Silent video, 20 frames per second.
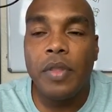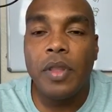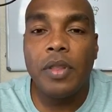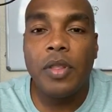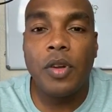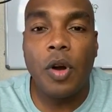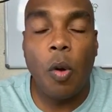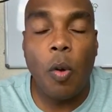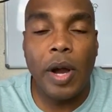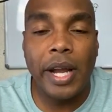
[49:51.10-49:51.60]

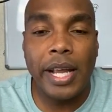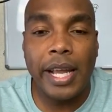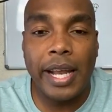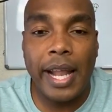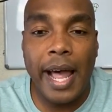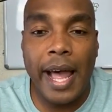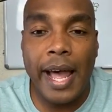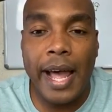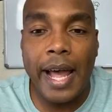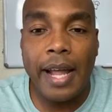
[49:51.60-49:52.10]
throwing it
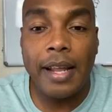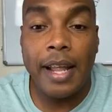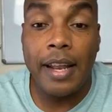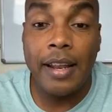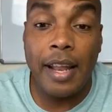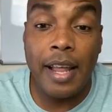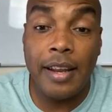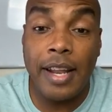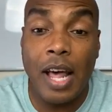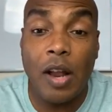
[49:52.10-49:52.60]
at, and,
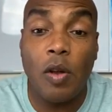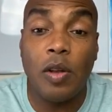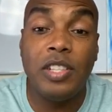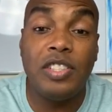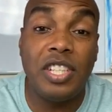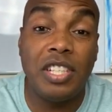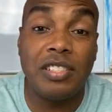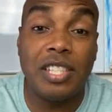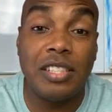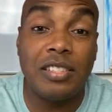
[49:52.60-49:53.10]
and not only
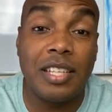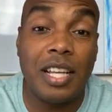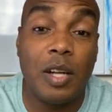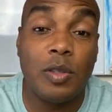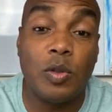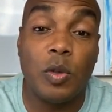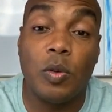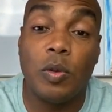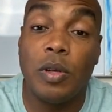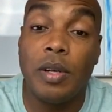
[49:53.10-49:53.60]
GSA
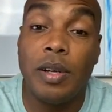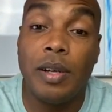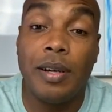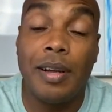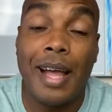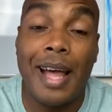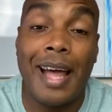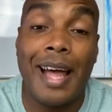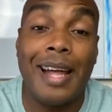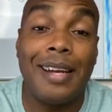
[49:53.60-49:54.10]
schedule,
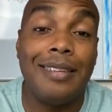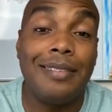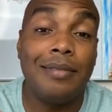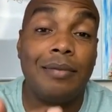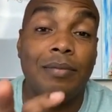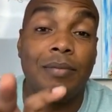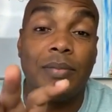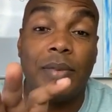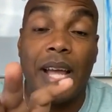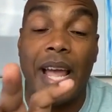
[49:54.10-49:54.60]
at
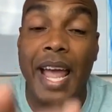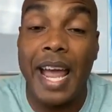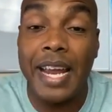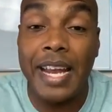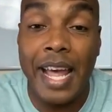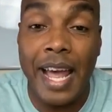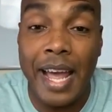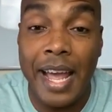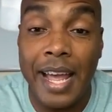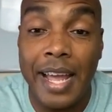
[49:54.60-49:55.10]

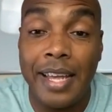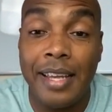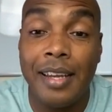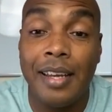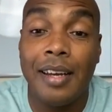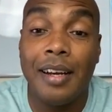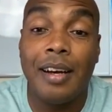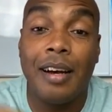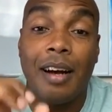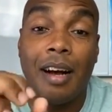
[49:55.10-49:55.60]
8A,
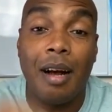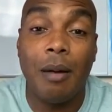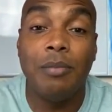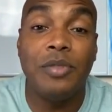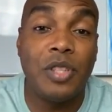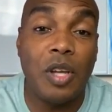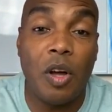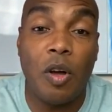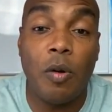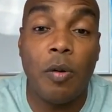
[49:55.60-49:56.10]

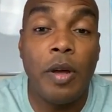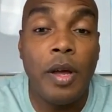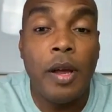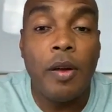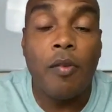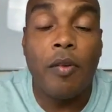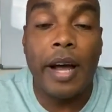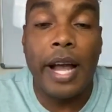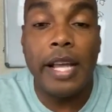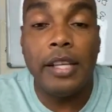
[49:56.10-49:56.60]
HUBZone,
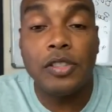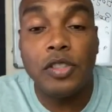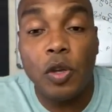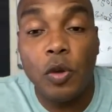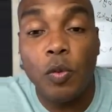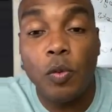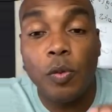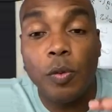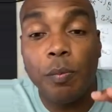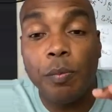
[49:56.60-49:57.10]
right?
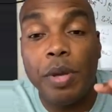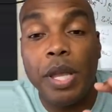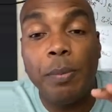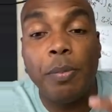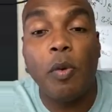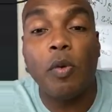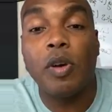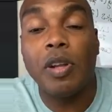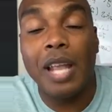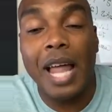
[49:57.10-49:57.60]
So
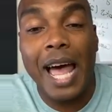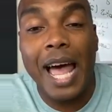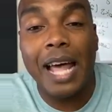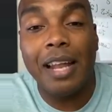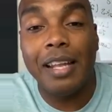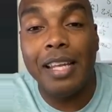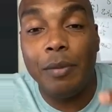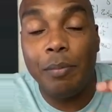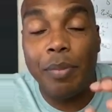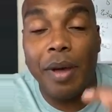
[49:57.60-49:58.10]
people
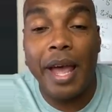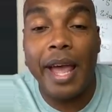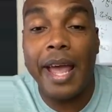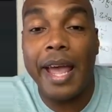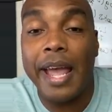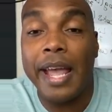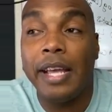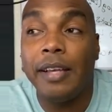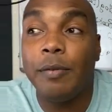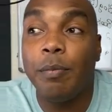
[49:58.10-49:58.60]
gladly
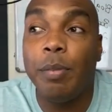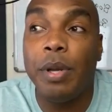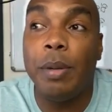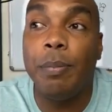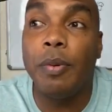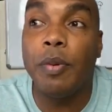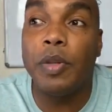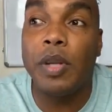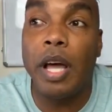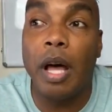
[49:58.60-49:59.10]
pay
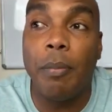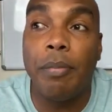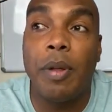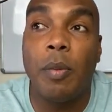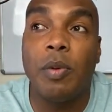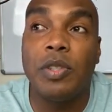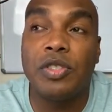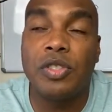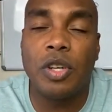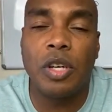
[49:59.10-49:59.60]
people to help them
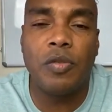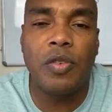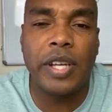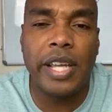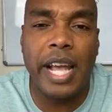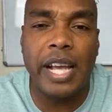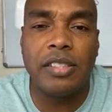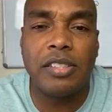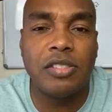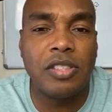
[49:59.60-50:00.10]
with
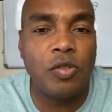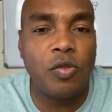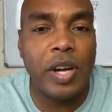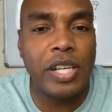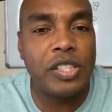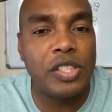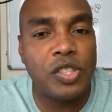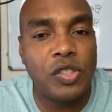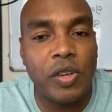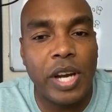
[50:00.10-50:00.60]
certifications and
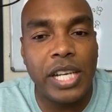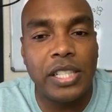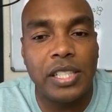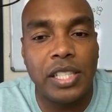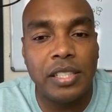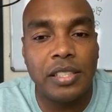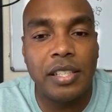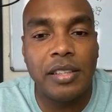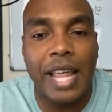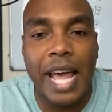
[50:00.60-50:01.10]

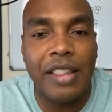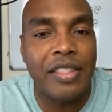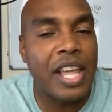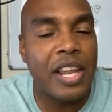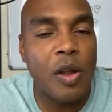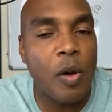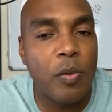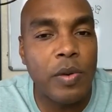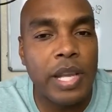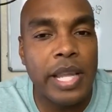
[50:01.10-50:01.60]
registrations that they
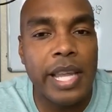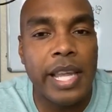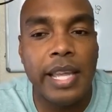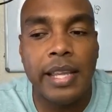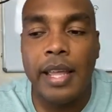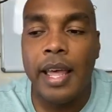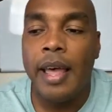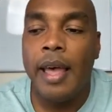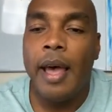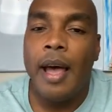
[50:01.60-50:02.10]
don't need.
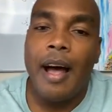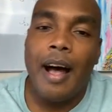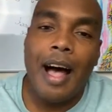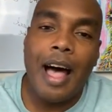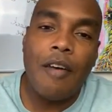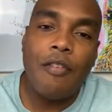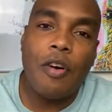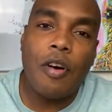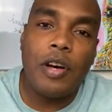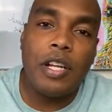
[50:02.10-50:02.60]

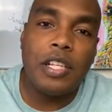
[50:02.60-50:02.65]
I've already